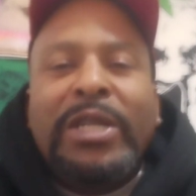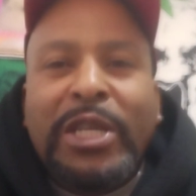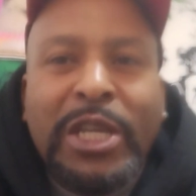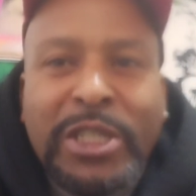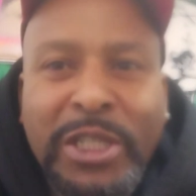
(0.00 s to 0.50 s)
To
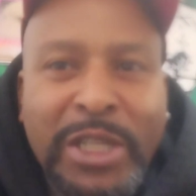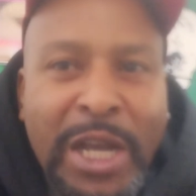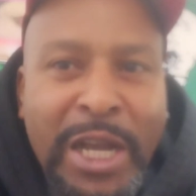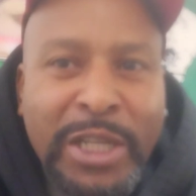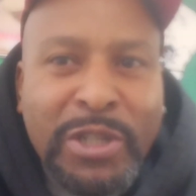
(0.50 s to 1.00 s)
kiss his
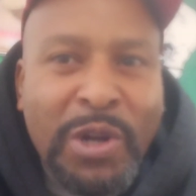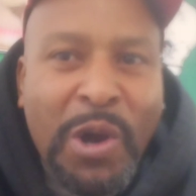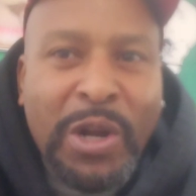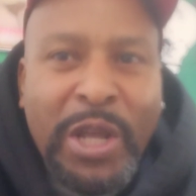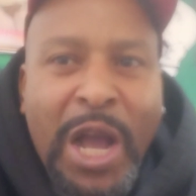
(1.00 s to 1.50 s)
ass and
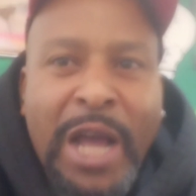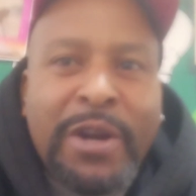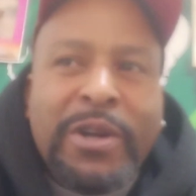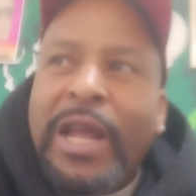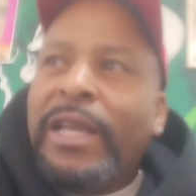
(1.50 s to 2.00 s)
all that
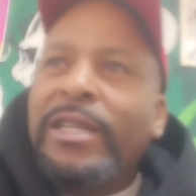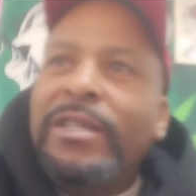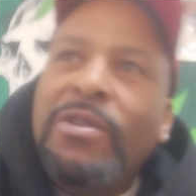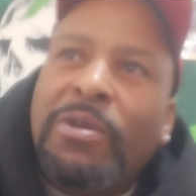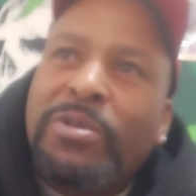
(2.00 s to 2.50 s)
honor, like you
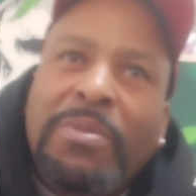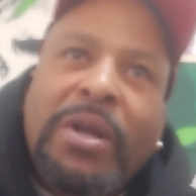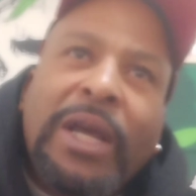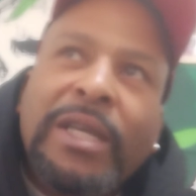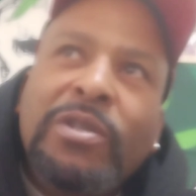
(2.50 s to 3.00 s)
know what I'm talking
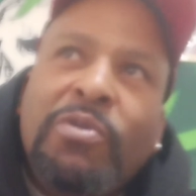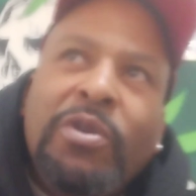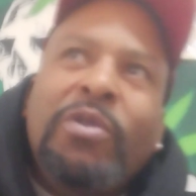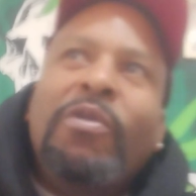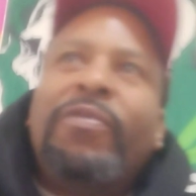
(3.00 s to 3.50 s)
about, like he
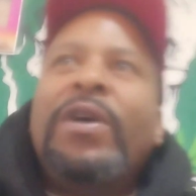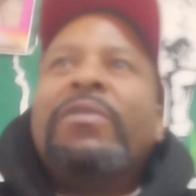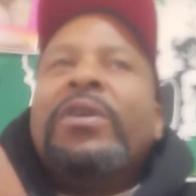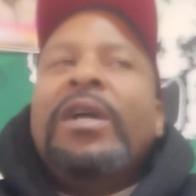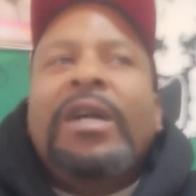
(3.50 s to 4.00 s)
doing you a
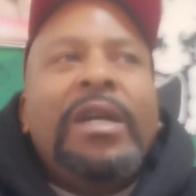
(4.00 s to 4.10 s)
favor.